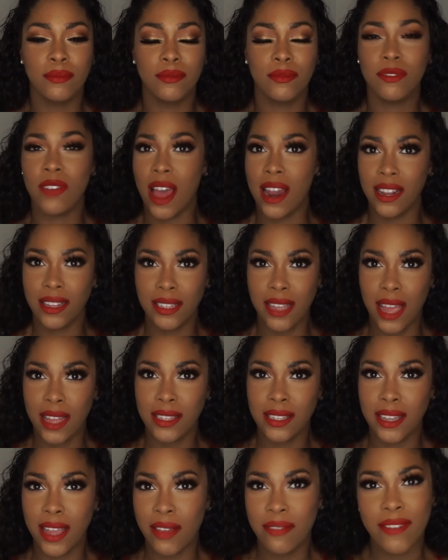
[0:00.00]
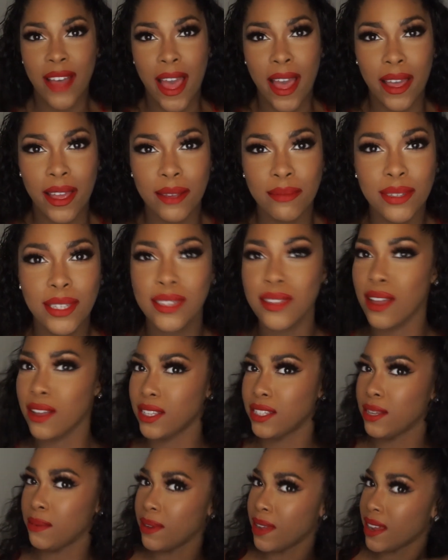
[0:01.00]
Valentine's Day vibes,
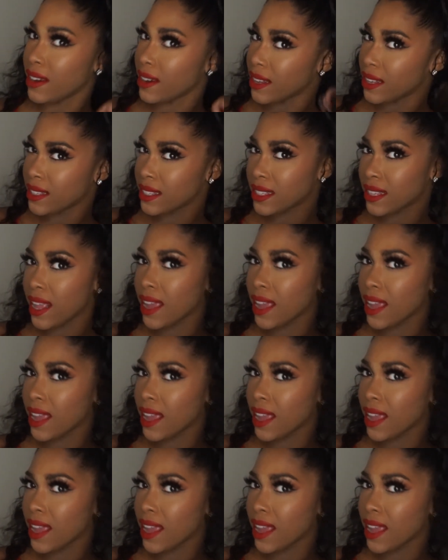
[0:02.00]
to be honest.